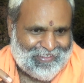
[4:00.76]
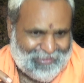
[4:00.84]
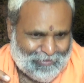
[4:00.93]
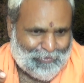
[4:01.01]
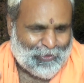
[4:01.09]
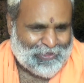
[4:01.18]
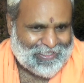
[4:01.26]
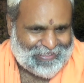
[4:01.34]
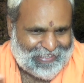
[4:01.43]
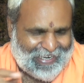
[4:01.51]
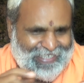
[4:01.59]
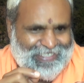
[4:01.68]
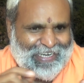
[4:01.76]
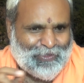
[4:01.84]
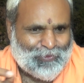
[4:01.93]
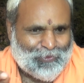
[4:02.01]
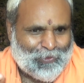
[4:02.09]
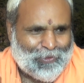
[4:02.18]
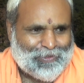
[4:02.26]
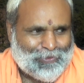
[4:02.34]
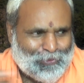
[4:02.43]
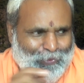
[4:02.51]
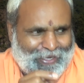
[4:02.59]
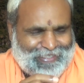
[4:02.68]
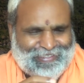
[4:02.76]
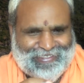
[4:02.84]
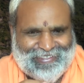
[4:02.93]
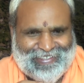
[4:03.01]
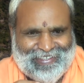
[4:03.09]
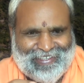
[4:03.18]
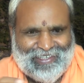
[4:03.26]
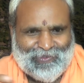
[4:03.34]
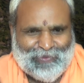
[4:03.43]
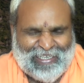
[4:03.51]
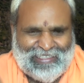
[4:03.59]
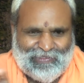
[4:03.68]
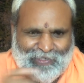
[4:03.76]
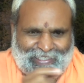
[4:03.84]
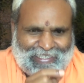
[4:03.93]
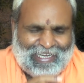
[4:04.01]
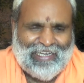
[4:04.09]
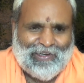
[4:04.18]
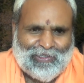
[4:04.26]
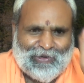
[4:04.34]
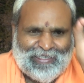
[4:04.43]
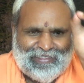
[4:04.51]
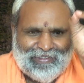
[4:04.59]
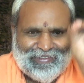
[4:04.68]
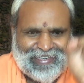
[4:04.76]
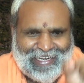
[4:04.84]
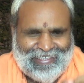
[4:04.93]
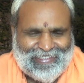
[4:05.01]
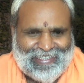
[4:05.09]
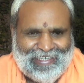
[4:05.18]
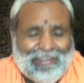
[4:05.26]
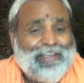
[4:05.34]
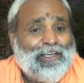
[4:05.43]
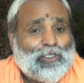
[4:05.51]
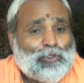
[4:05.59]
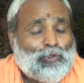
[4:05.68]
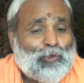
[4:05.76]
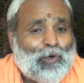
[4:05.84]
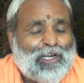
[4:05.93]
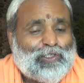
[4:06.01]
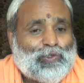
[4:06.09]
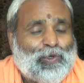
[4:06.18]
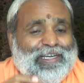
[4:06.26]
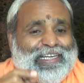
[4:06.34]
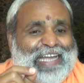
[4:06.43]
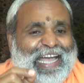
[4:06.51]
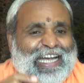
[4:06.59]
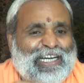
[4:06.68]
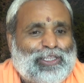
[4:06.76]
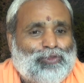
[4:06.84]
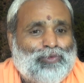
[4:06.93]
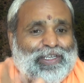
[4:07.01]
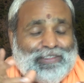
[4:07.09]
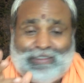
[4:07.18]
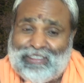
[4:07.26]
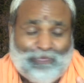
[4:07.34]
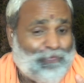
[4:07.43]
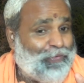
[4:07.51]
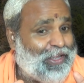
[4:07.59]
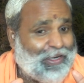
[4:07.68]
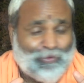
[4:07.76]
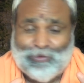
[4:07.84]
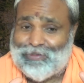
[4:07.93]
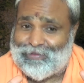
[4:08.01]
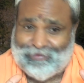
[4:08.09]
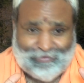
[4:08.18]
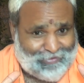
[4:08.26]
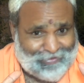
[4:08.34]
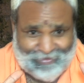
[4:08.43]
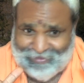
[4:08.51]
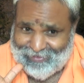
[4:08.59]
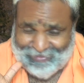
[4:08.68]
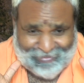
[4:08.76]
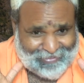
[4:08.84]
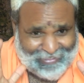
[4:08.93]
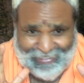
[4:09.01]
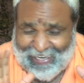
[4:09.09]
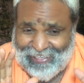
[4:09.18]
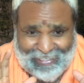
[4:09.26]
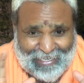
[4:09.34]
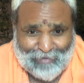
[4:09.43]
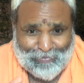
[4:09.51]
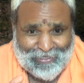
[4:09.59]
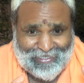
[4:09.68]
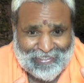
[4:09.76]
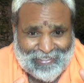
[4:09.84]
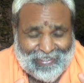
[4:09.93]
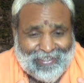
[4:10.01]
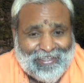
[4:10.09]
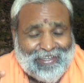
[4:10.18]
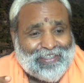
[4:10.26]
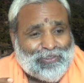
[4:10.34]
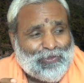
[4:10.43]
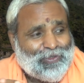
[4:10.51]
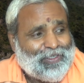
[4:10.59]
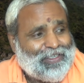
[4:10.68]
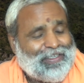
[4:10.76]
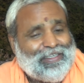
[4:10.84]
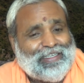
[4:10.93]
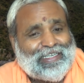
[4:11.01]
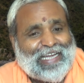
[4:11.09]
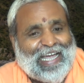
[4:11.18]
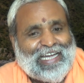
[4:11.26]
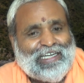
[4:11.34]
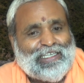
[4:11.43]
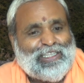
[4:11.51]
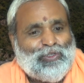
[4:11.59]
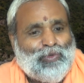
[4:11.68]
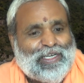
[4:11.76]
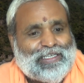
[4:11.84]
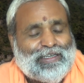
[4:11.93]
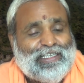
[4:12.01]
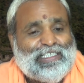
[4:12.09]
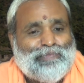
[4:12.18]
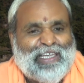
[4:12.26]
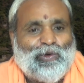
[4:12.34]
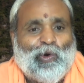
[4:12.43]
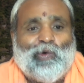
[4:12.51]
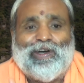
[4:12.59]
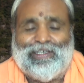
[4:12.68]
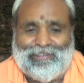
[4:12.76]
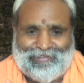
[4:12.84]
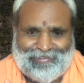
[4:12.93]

Both the threads have to go two ways. One is vertically, other one is horizontally. So also raga dvesha, it's a very good thing I really appreciated. So raga dvesha is being oven.